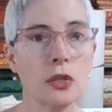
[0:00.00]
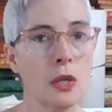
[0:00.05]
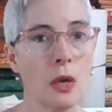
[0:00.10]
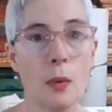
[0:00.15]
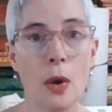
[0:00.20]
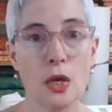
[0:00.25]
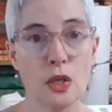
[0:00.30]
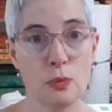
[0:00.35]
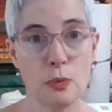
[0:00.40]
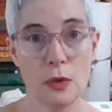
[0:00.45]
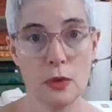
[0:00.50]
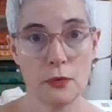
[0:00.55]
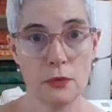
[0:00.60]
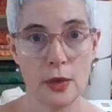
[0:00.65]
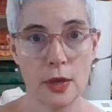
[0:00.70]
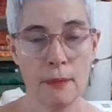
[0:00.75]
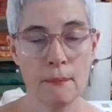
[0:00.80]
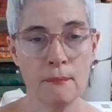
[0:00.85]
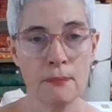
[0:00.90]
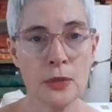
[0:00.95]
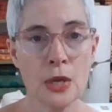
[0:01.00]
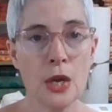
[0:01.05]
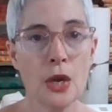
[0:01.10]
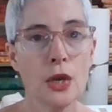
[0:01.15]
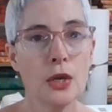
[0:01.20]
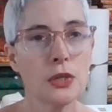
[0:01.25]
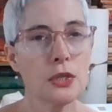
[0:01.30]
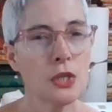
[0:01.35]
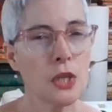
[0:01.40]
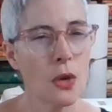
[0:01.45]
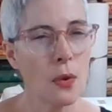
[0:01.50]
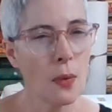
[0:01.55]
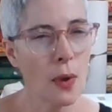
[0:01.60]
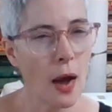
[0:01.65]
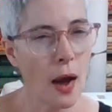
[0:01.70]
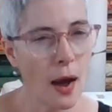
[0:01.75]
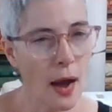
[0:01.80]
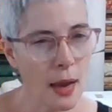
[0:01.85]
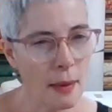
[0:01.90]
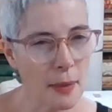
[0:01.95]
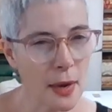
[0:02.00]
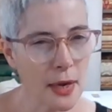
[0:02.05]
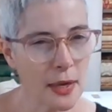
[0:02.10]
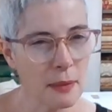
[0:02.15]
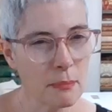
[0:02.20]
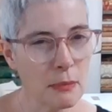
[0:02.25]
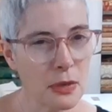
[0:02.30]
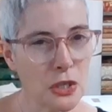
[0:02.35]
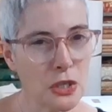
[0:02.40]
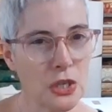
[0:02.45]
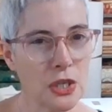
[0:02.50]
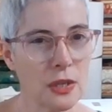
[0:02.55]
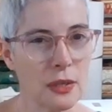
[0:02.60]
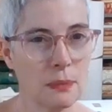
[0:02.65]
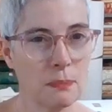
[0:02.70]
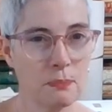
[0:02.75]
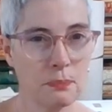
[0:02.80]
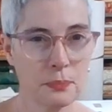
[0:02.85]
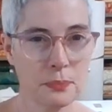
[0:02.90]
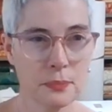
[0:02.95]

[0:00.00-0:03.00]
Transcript: They wash beautifully. So I'm on a mission.